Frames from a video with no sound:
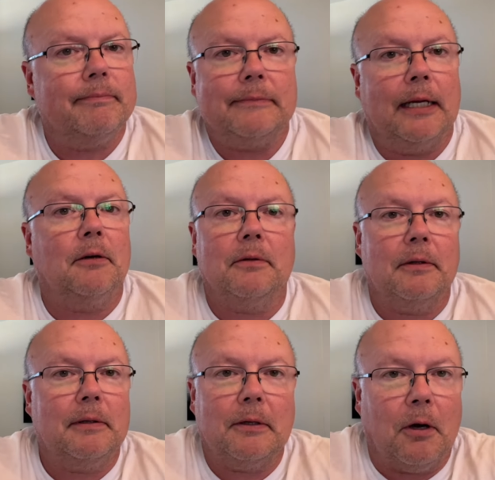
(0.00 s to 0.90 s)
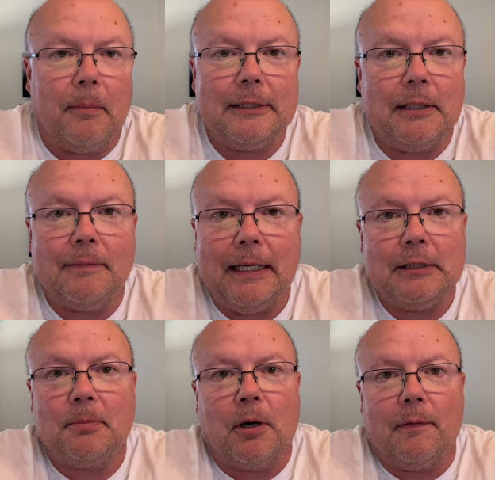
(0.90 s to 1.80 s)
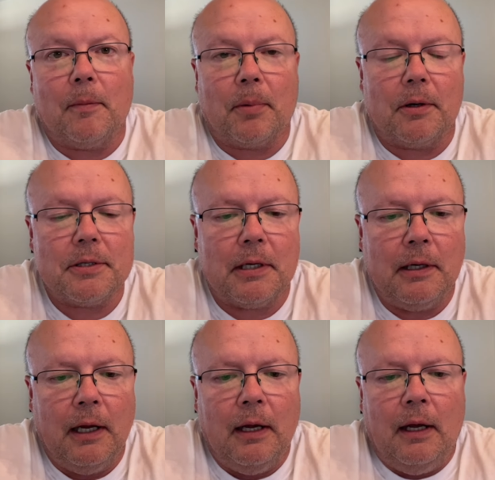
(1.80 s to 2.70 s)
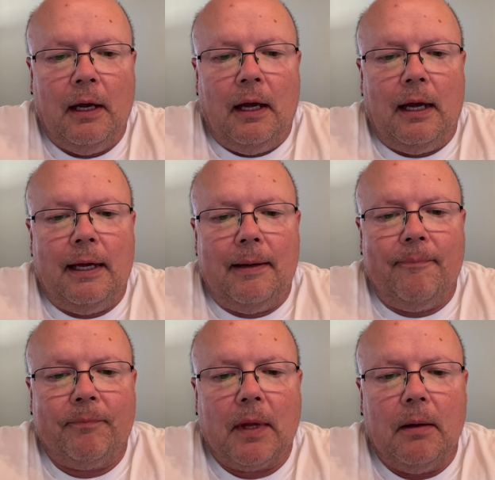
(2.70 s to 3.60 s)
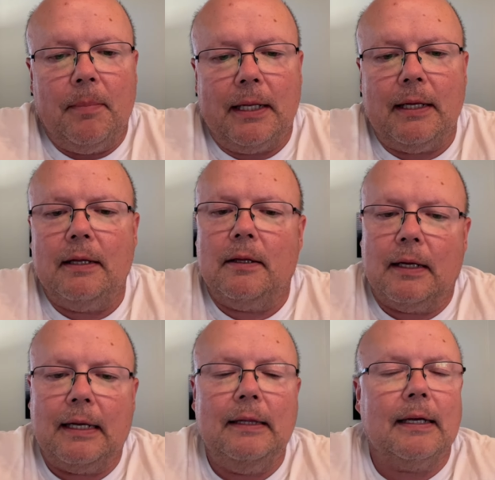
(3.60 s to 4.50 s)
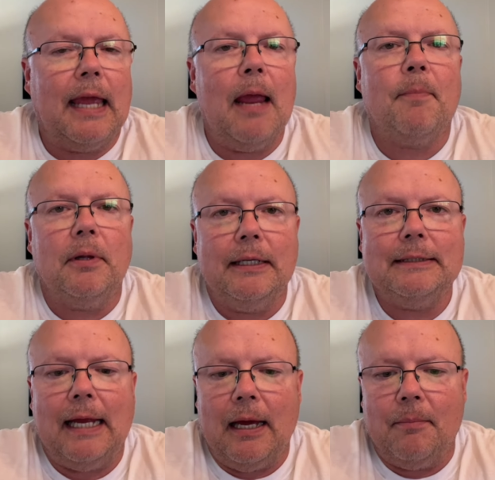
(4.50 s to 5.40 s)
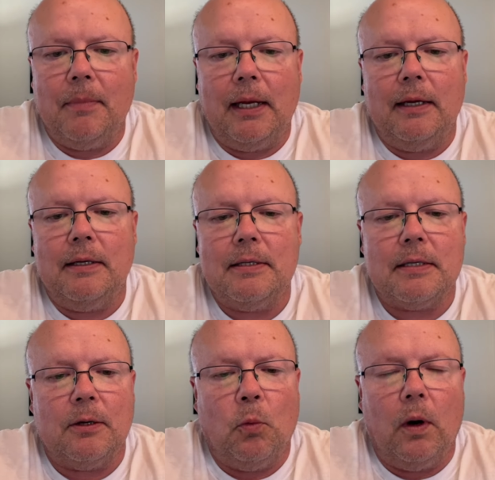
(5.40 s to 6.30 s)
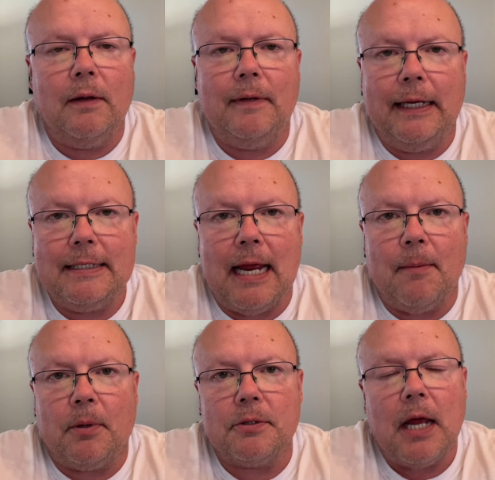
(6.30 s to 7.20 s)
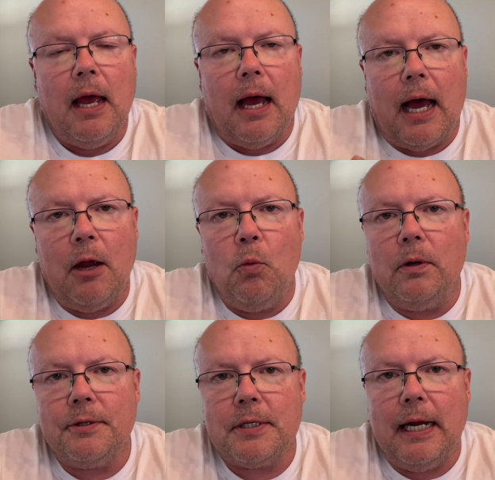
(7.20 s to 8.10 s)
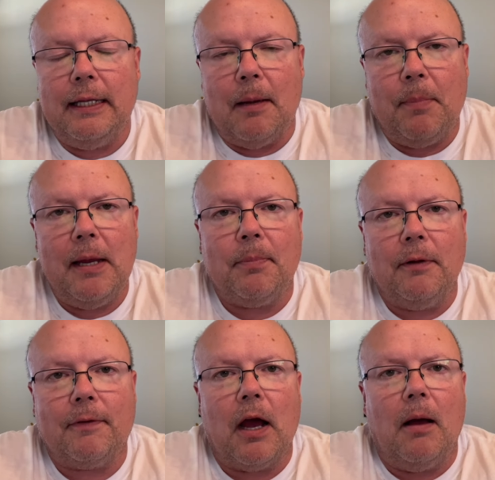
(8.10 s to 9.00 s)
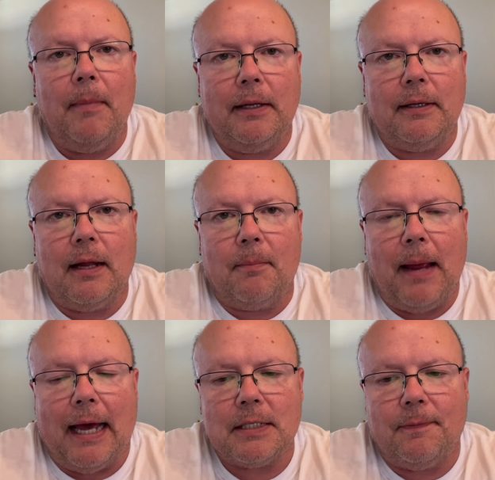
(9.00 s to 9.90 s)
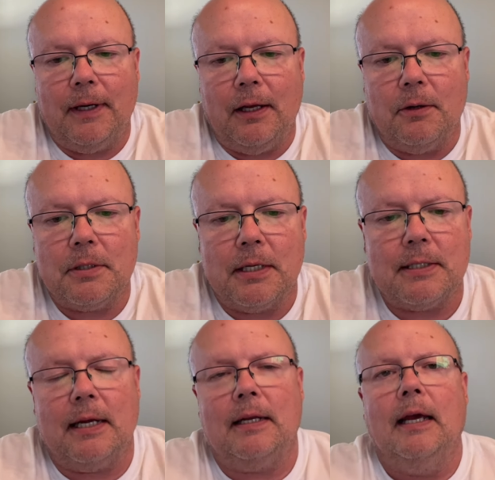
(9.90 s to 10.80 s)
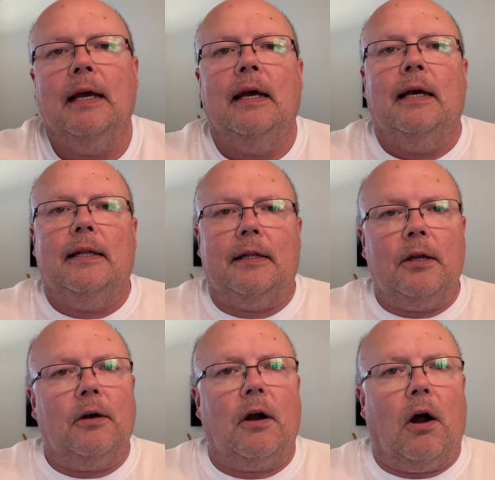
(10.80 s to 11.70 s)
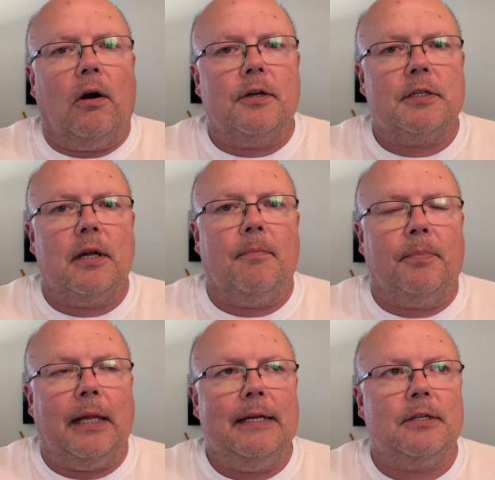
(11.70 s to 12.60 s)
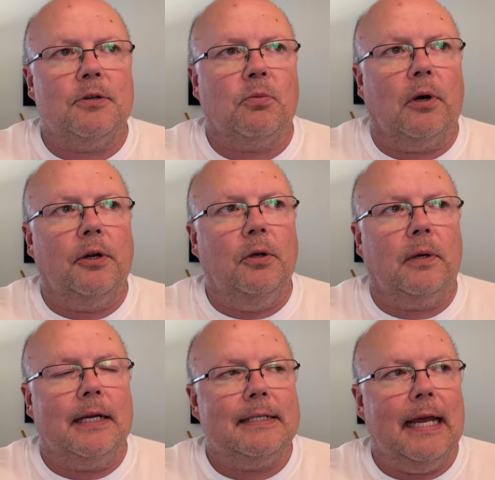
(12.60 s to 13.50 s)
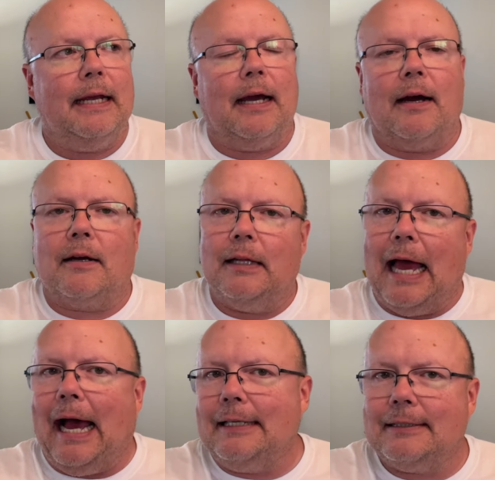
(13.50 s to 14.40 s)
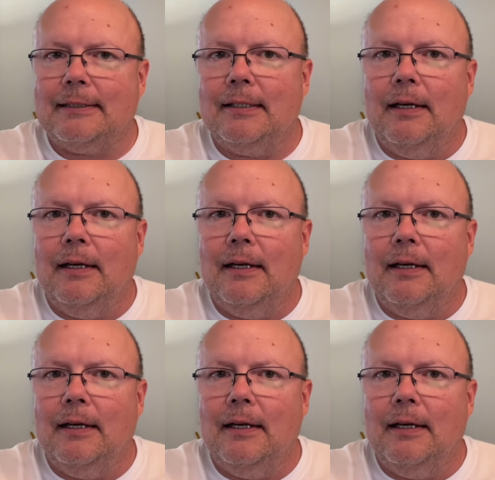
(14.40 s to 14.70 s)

I don't call myself that smart of a person. But the CAPL exam is one of the examples. I will say that people have commented on past videos and said that there are some places where you can take a class